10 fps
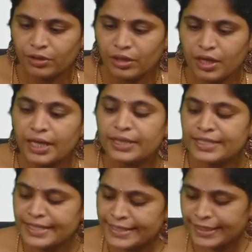This
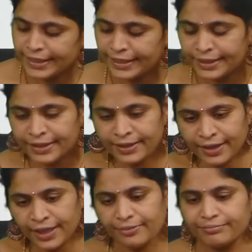is the
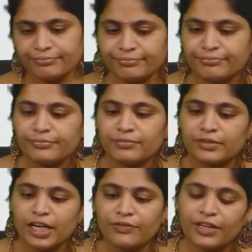tree
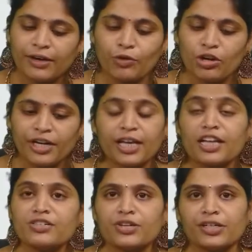that we have already
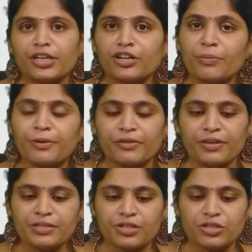constructed in our previous
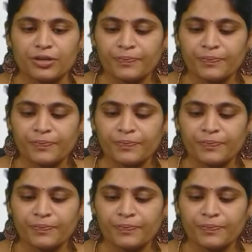session.